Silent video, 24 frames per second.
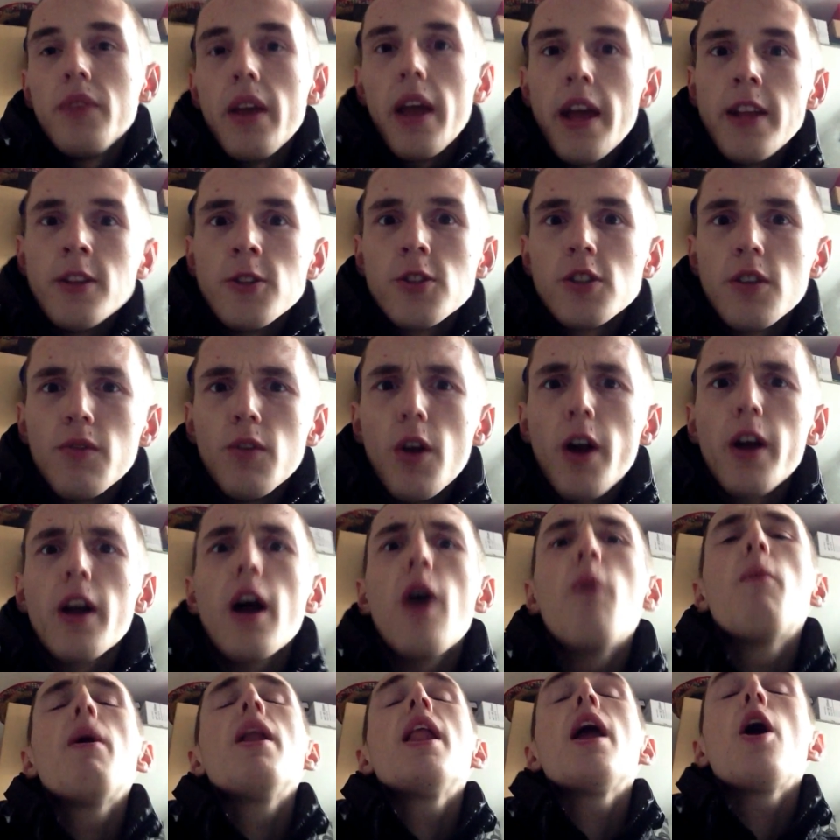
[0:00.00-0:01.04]
Insta'vlog.
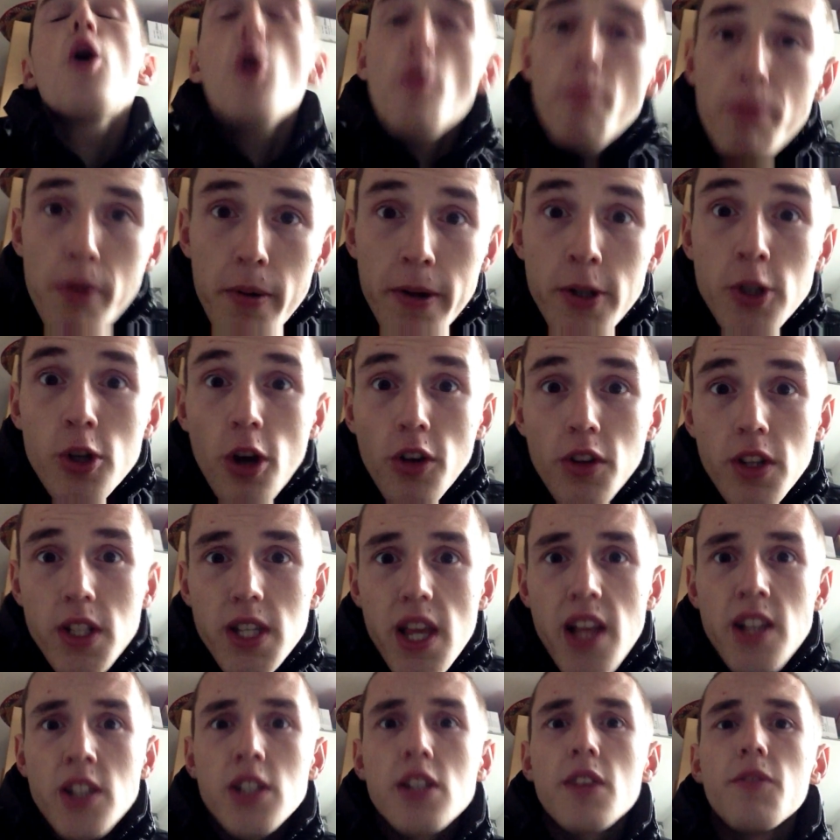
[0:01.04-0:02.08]
Well, I hope you enjoyed this
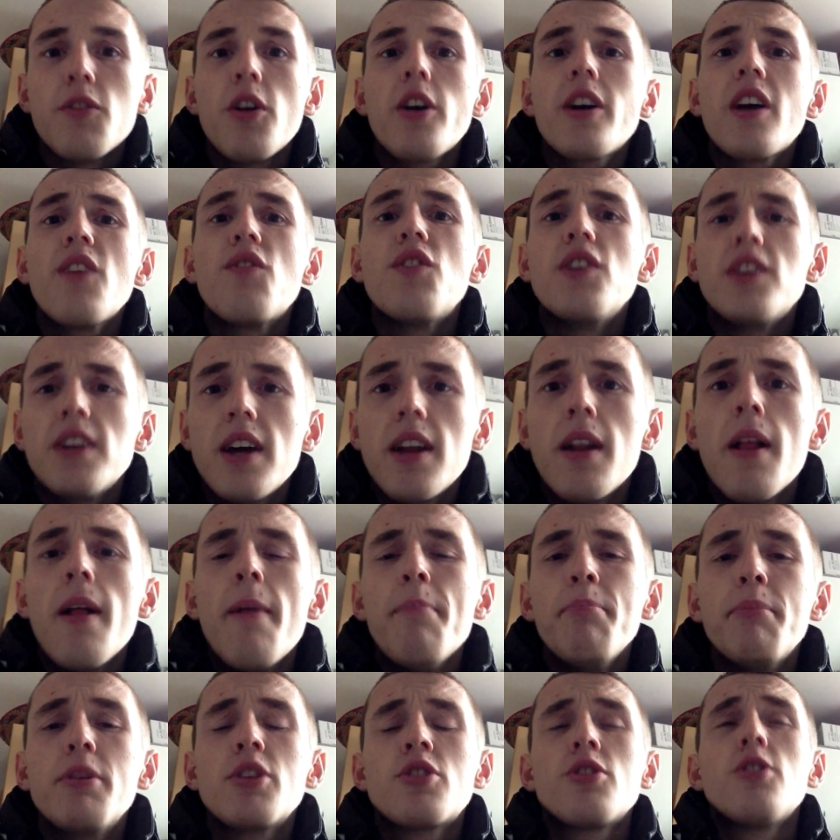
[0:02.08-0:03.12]
Insta'vlog. If you did,
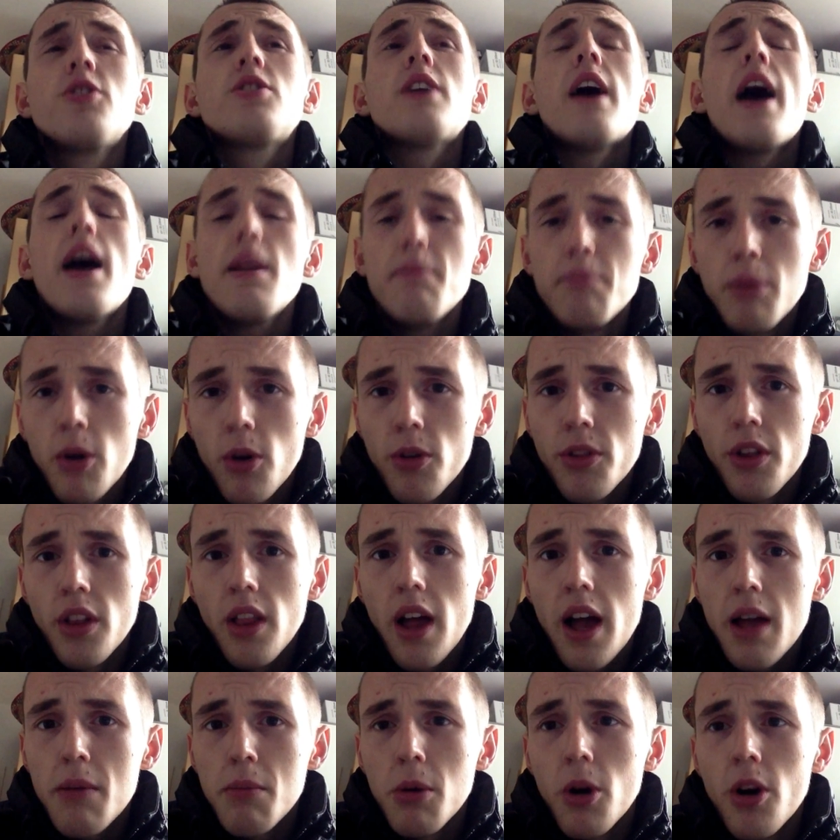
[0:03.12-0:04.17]
be sure to headbutt the
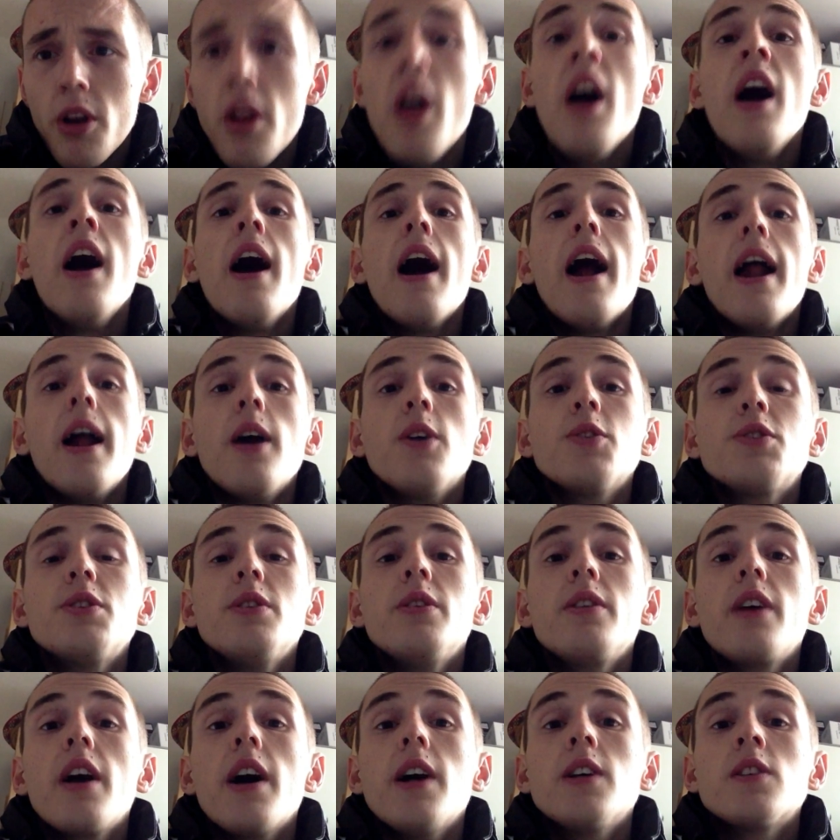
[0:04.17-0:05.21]
like button, and I'll see
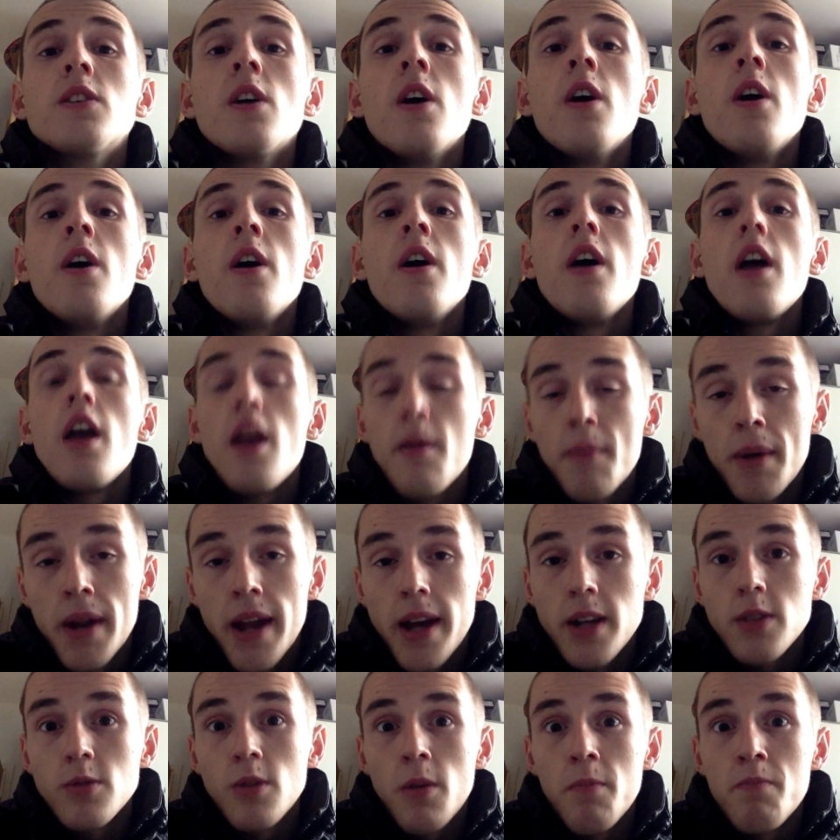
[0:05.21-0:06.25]
you guys in my
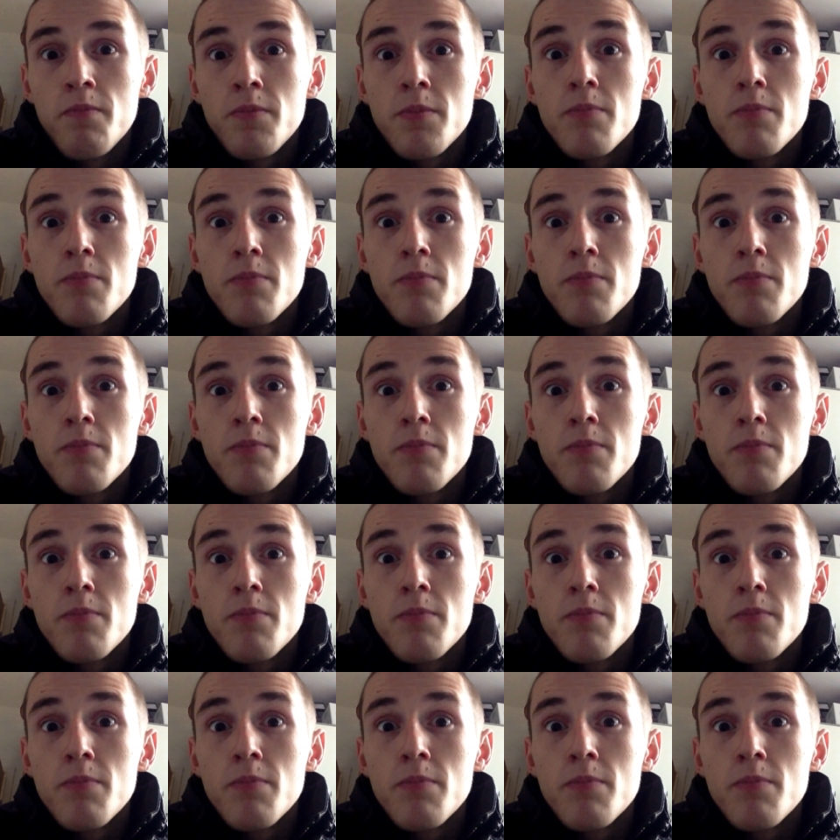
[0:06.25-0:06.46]
next one.